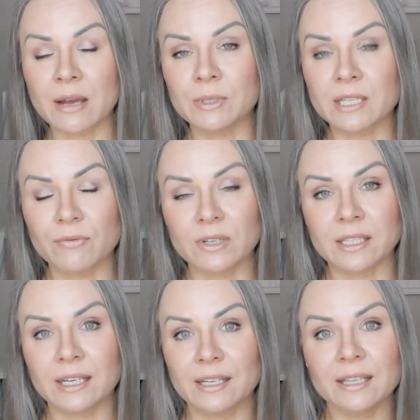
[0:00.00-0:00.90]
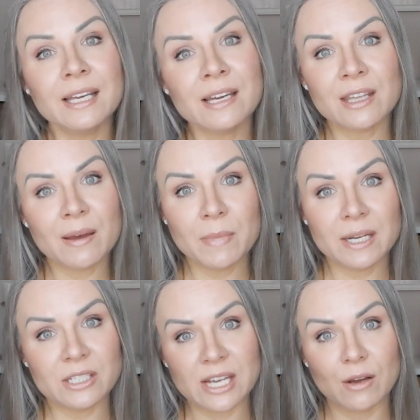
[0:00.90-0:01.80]
I will definitely link them
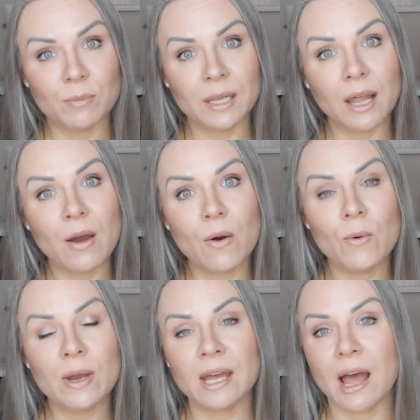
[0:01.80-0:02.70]
down below.